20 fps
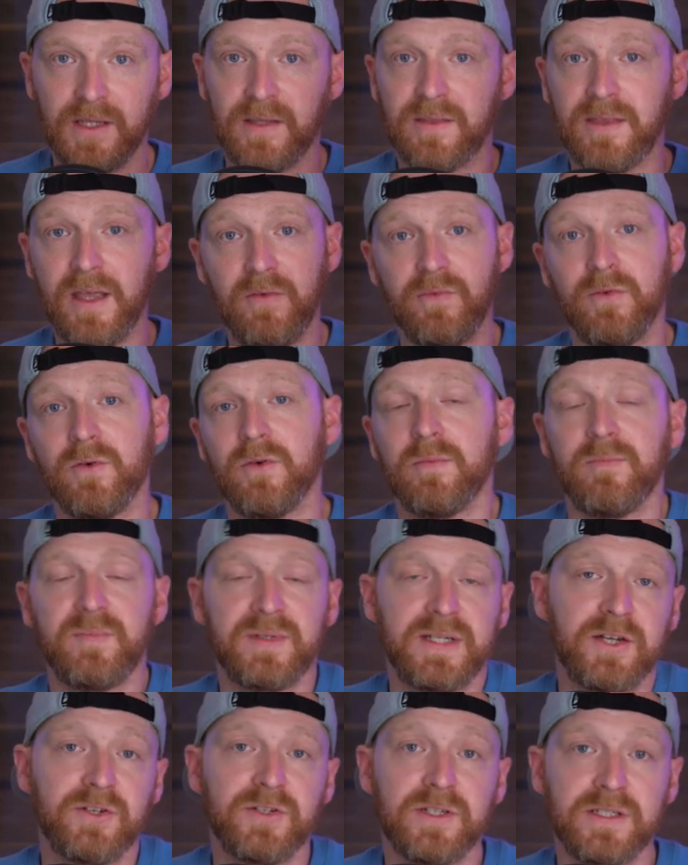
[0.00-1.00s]
therefore
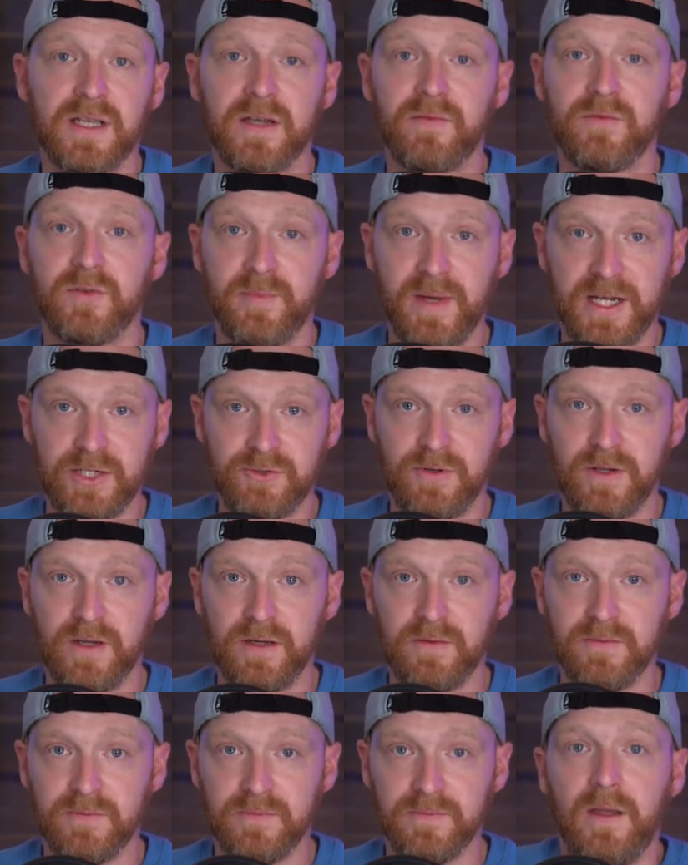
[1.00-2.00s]
potentially saving you battery
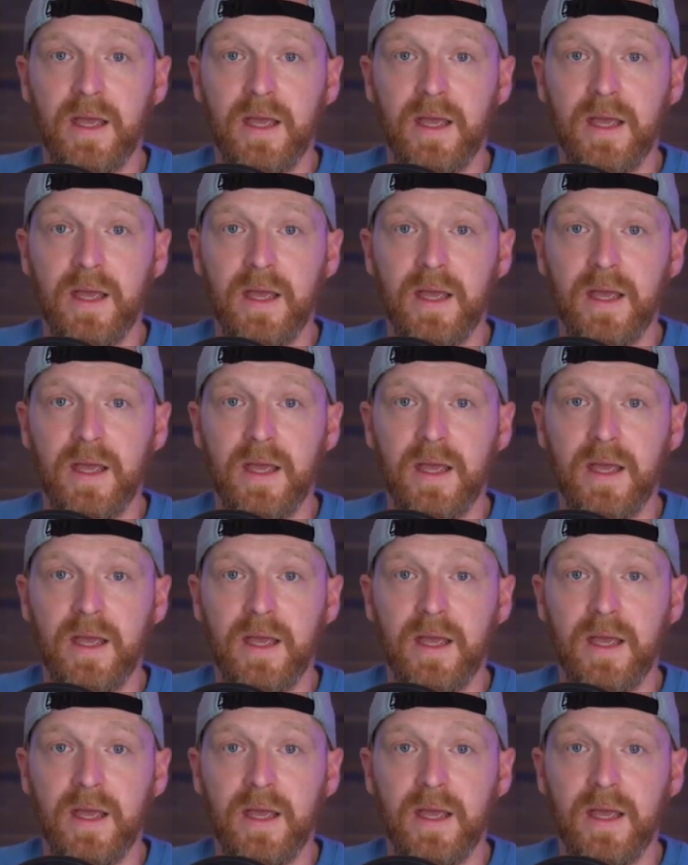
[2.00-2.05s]
life.